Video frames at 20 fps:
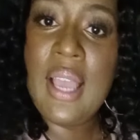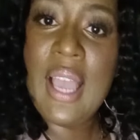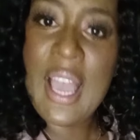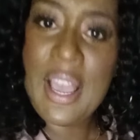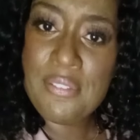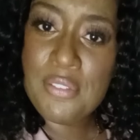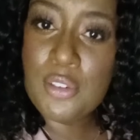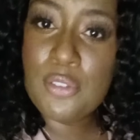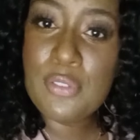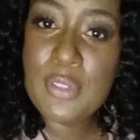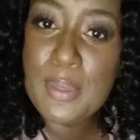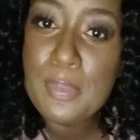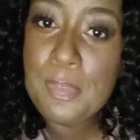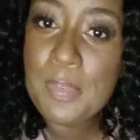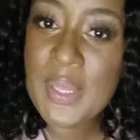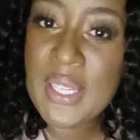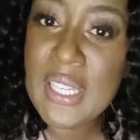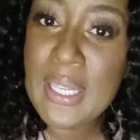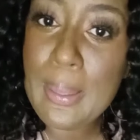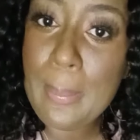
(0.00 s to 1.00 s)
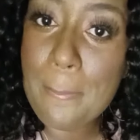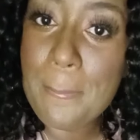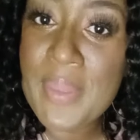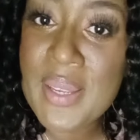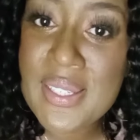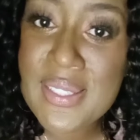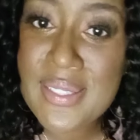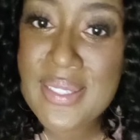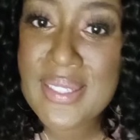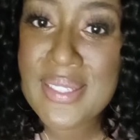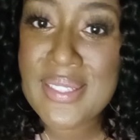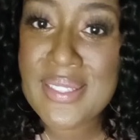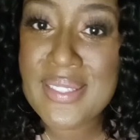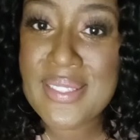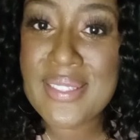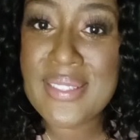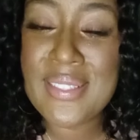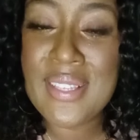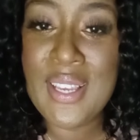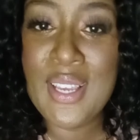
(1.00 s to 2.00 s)
have a repeat
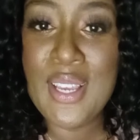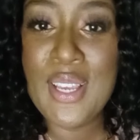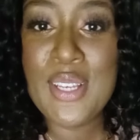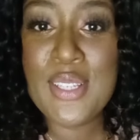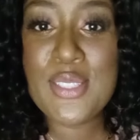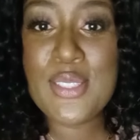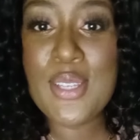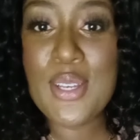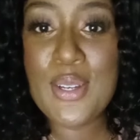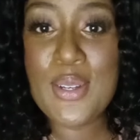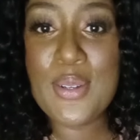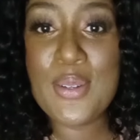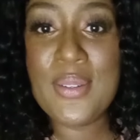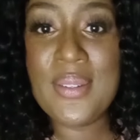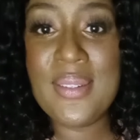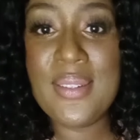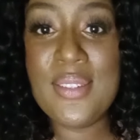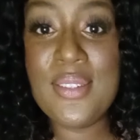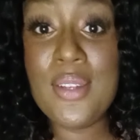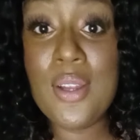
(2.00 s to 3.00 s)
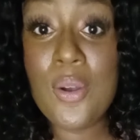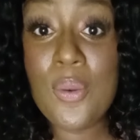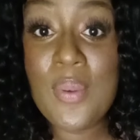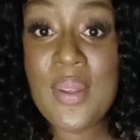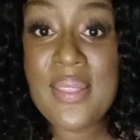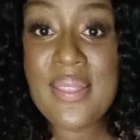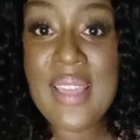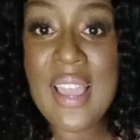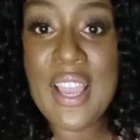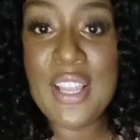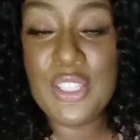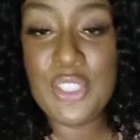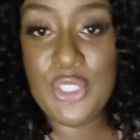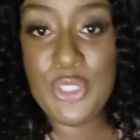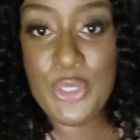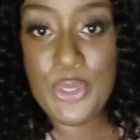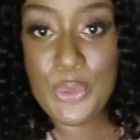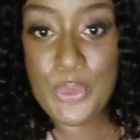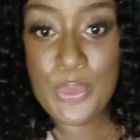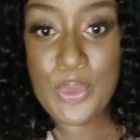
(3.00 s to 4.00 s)
business. So knowing that
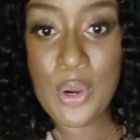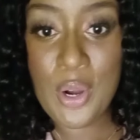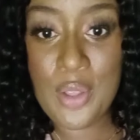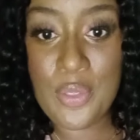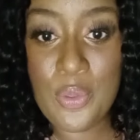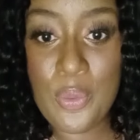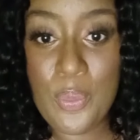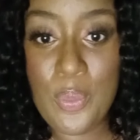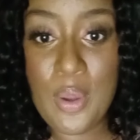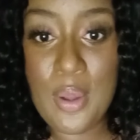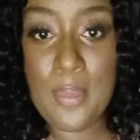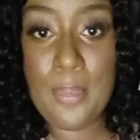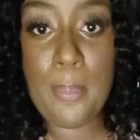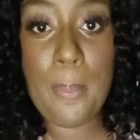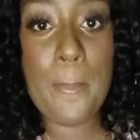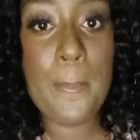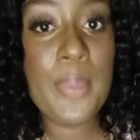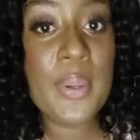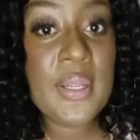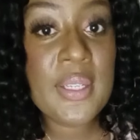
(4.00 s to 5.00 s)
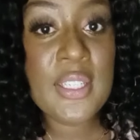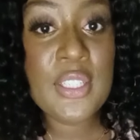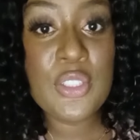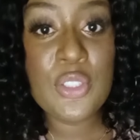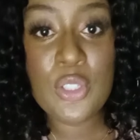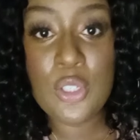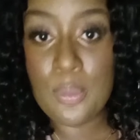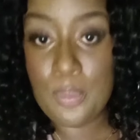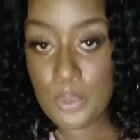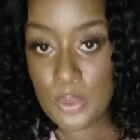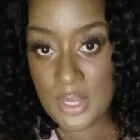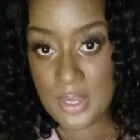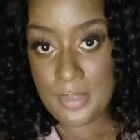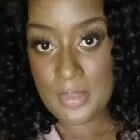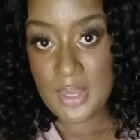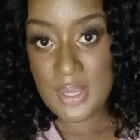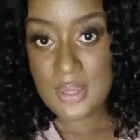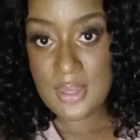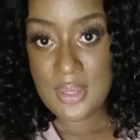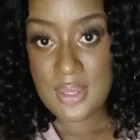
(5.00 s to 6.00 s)
you are the one booking your
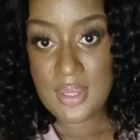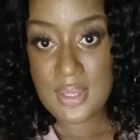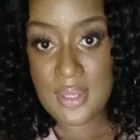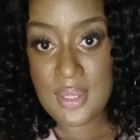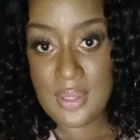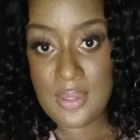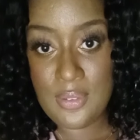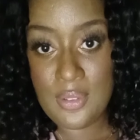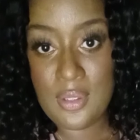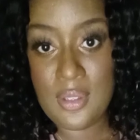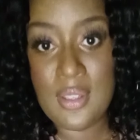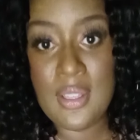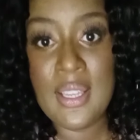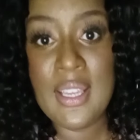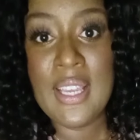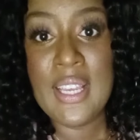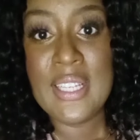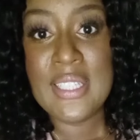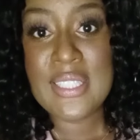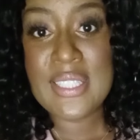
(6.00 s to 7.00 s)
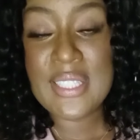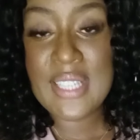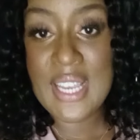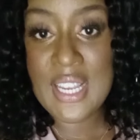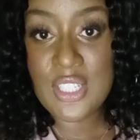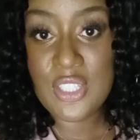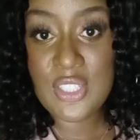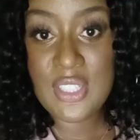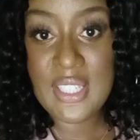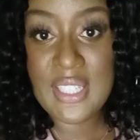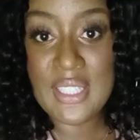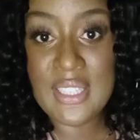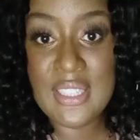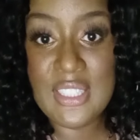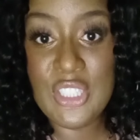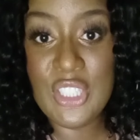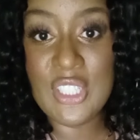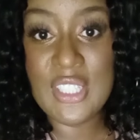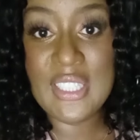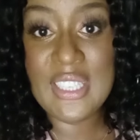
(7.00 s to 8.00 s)
appointments,
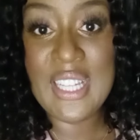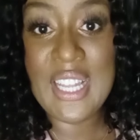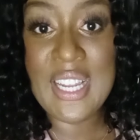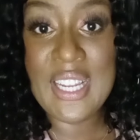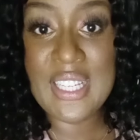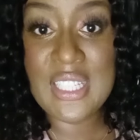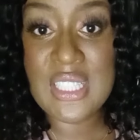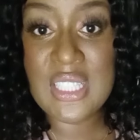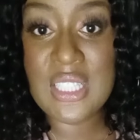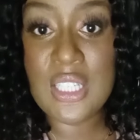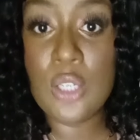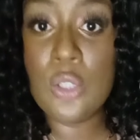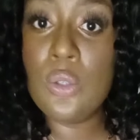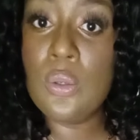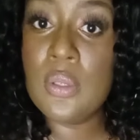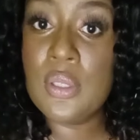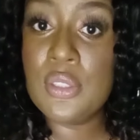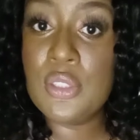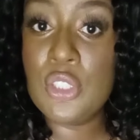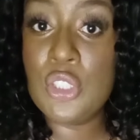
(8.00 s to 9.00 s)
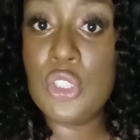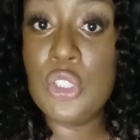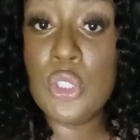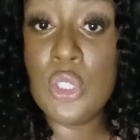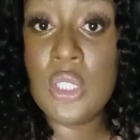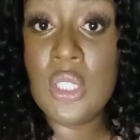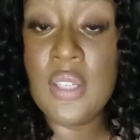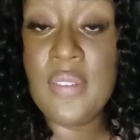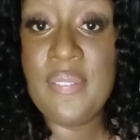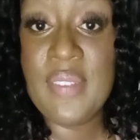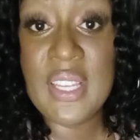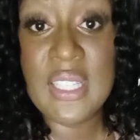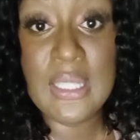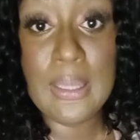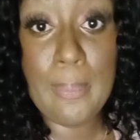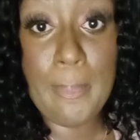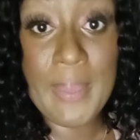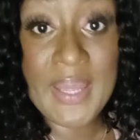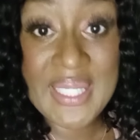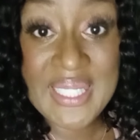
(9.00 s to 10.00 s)
scheduling your clients according to your
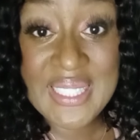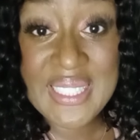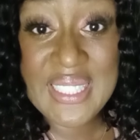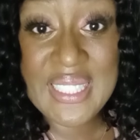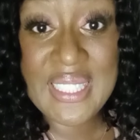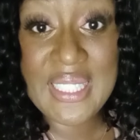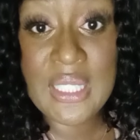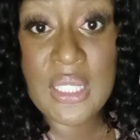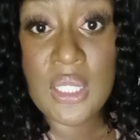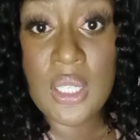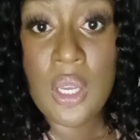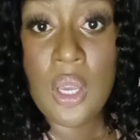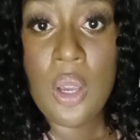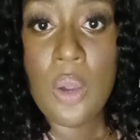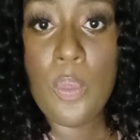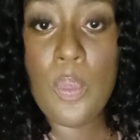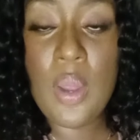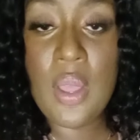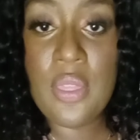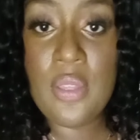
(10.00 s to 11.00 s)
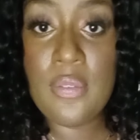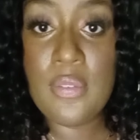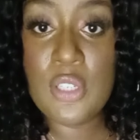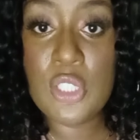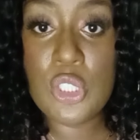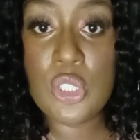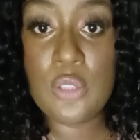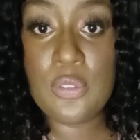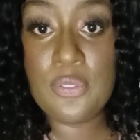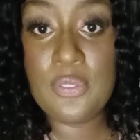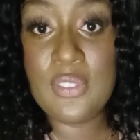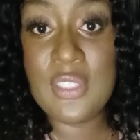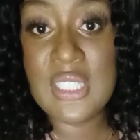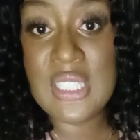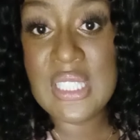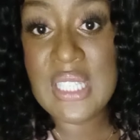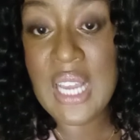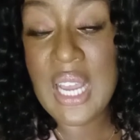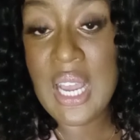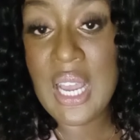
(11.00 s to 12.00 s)
availability, whether it's your free
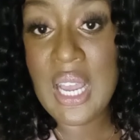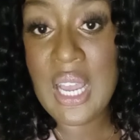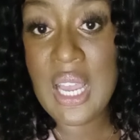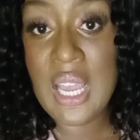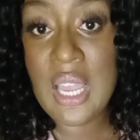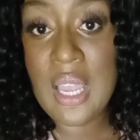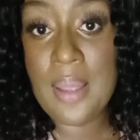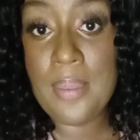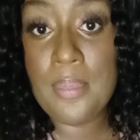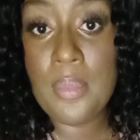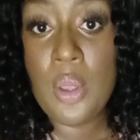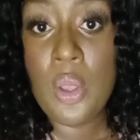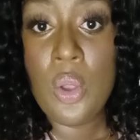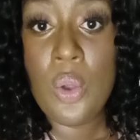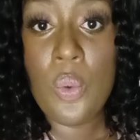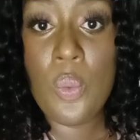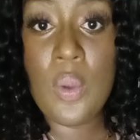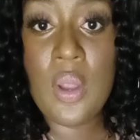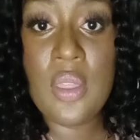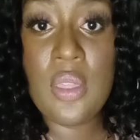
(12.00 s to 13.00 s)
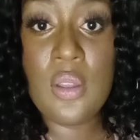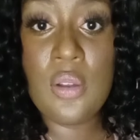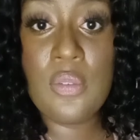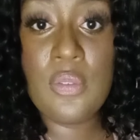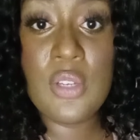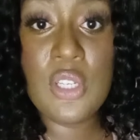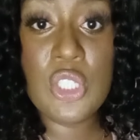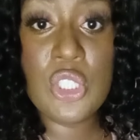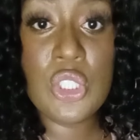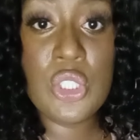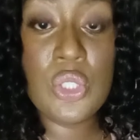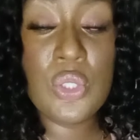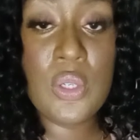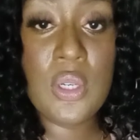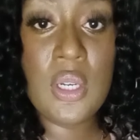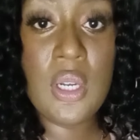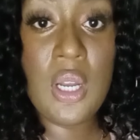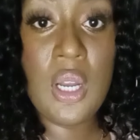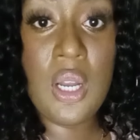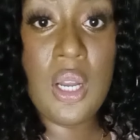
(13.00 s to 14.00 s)
time, whether it's
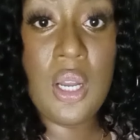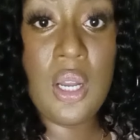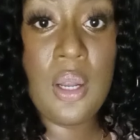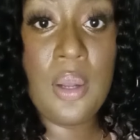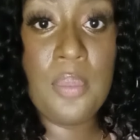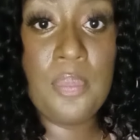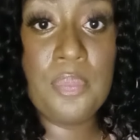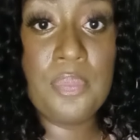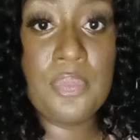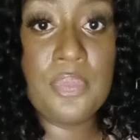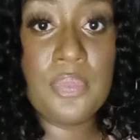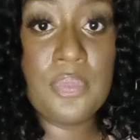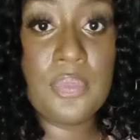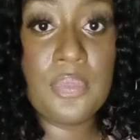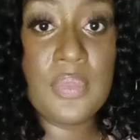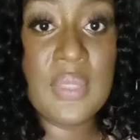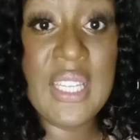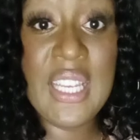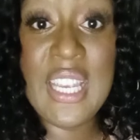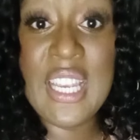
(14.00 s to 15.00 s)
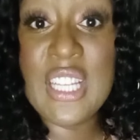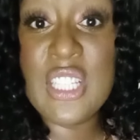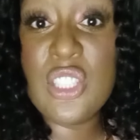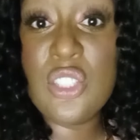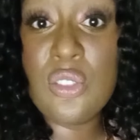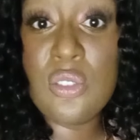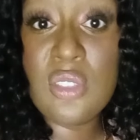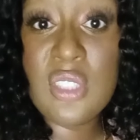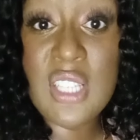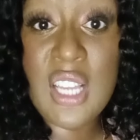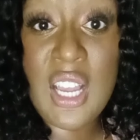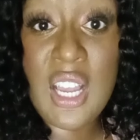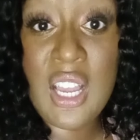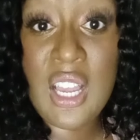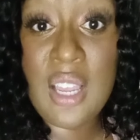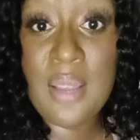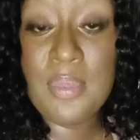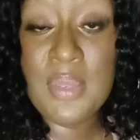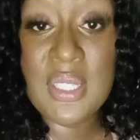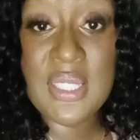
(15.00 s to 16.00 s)
your um, cancel
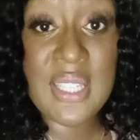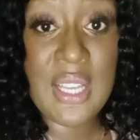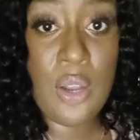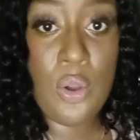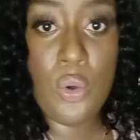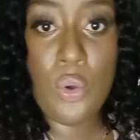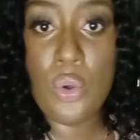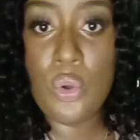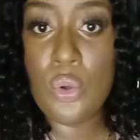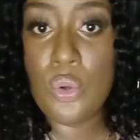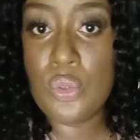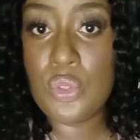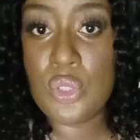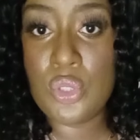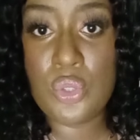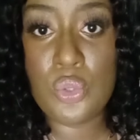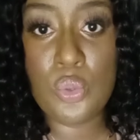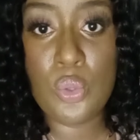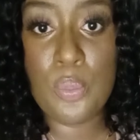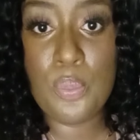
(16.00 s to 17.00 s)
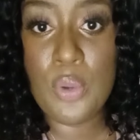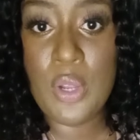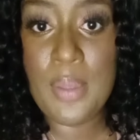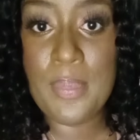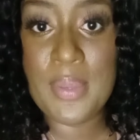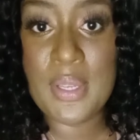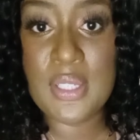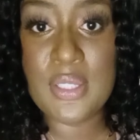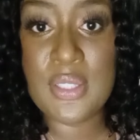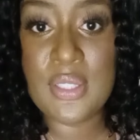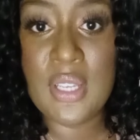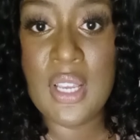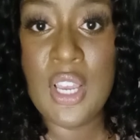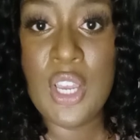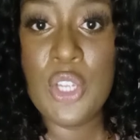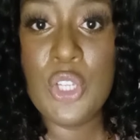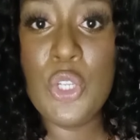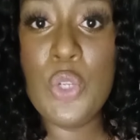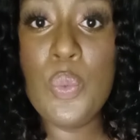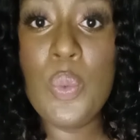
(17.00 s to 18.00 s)
time, because that all goes into appointments.
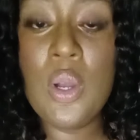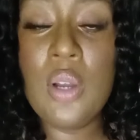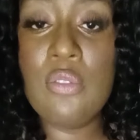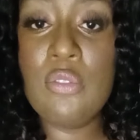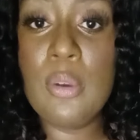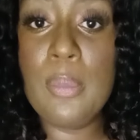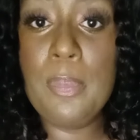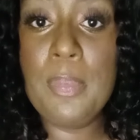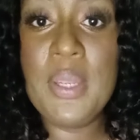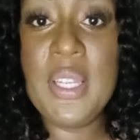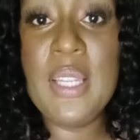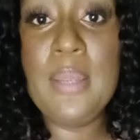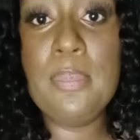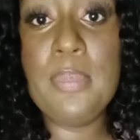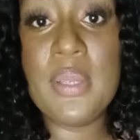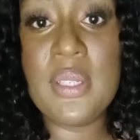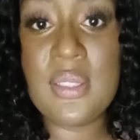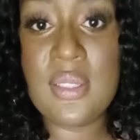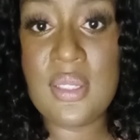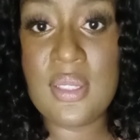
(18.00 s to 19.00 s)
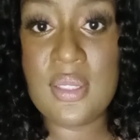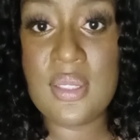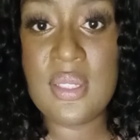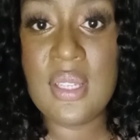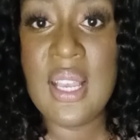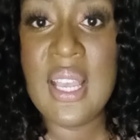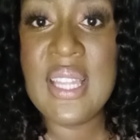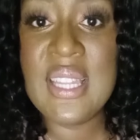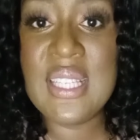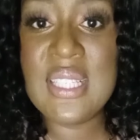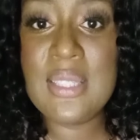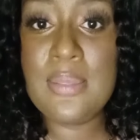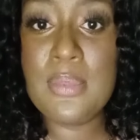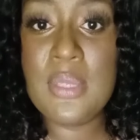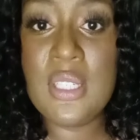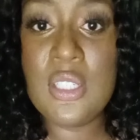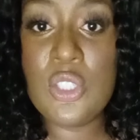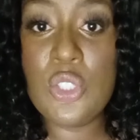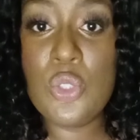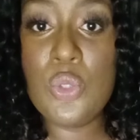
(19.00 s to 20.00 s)
You want repeat business. This
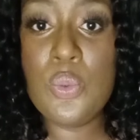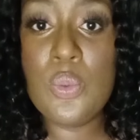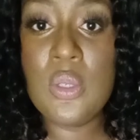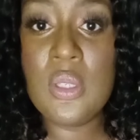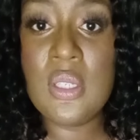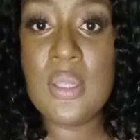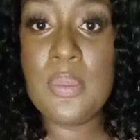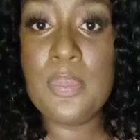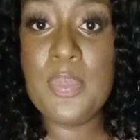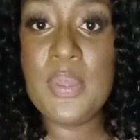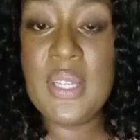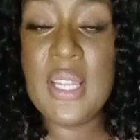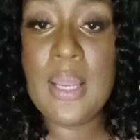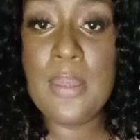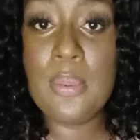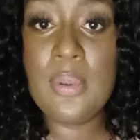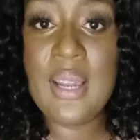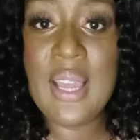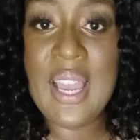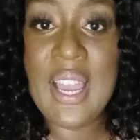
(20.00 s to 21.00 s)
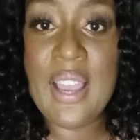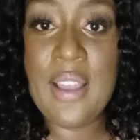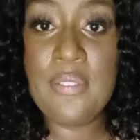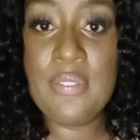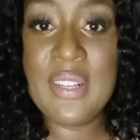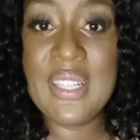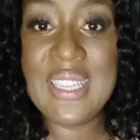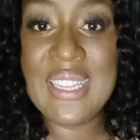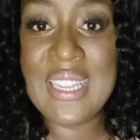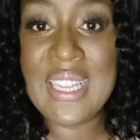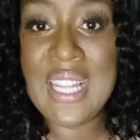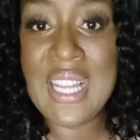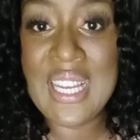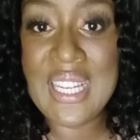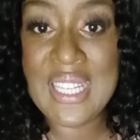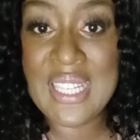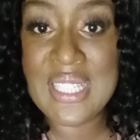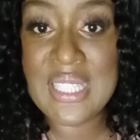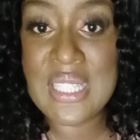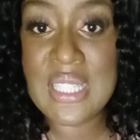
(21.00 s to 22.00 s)
means you want to be able to have
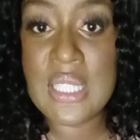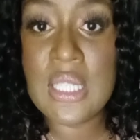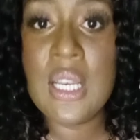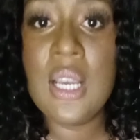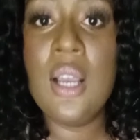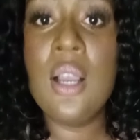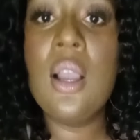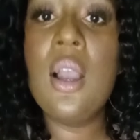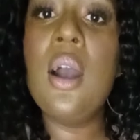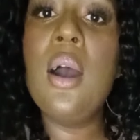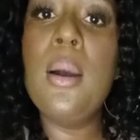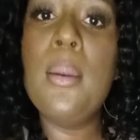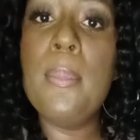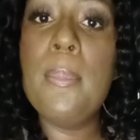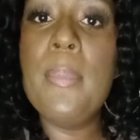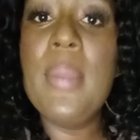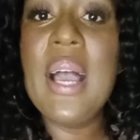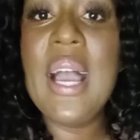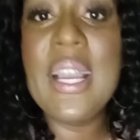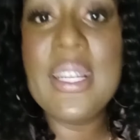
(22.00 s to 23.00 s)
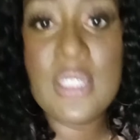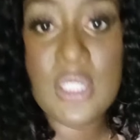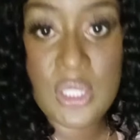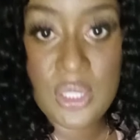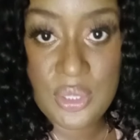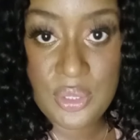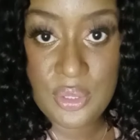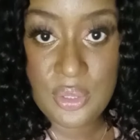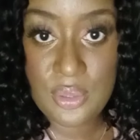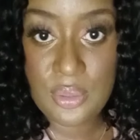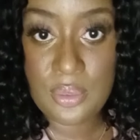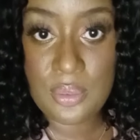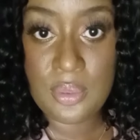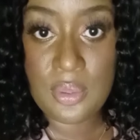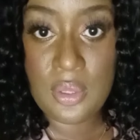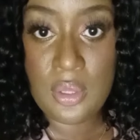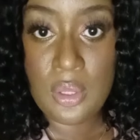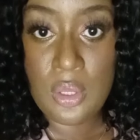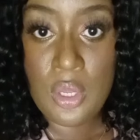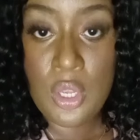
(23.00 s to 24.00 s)
clients come back to you.
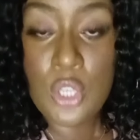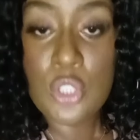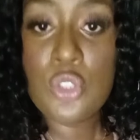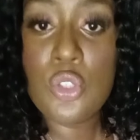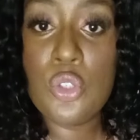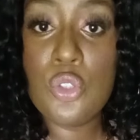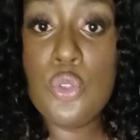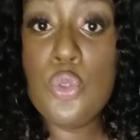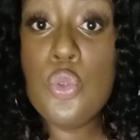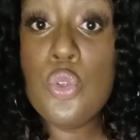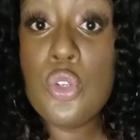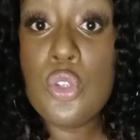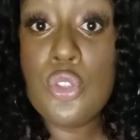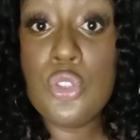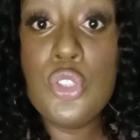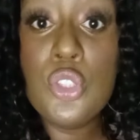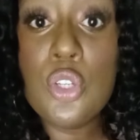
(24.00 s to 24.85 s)
So you